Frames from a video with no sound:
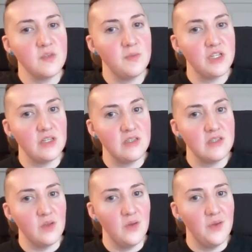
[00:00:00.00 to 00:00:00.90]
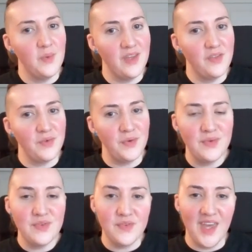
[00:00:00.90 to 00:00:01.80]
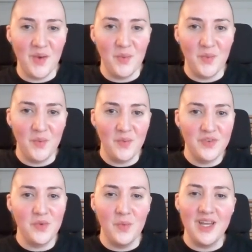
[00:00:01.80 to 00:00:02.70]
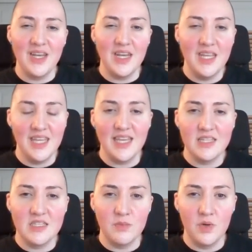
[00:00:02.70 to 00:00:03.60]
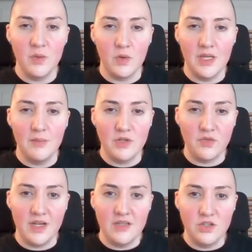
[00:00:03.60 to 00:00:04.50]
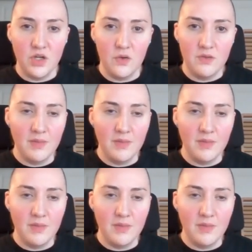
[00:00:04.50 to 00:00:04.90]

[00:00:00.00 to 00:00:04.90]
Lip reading: suspicious the whole way through, so when he gets to the point where he betrays Jo,